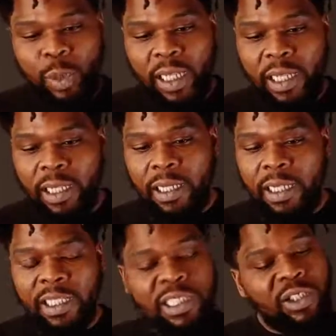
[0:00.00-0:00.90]
And
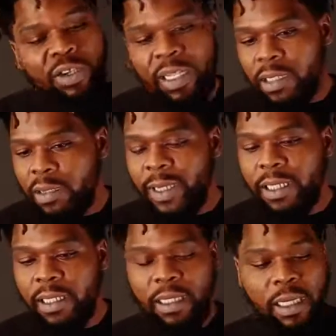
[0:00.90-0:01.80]
it's crazy,
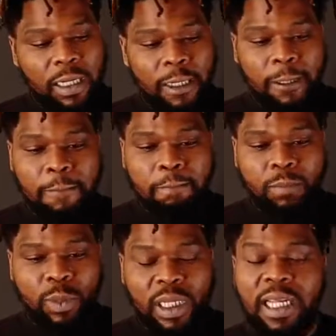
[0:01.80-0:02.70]
man.
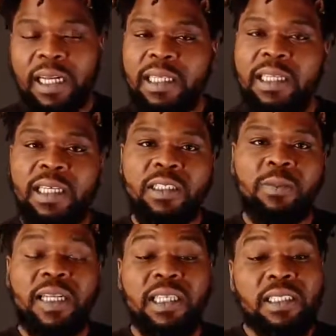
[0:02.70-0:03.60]
A lot of the kids,
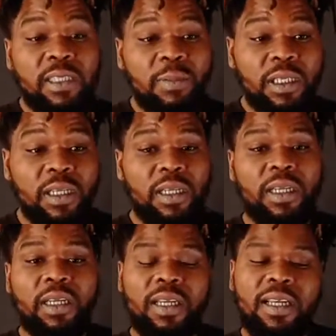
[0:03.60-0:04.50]
man, they see me
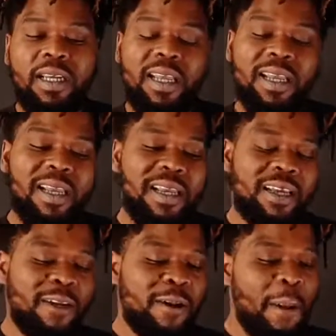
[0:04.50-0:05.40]

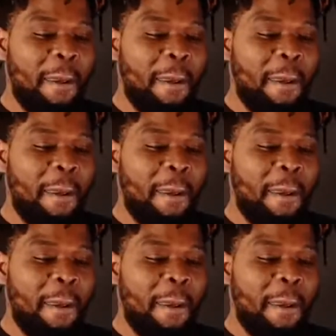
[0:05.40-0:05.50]
and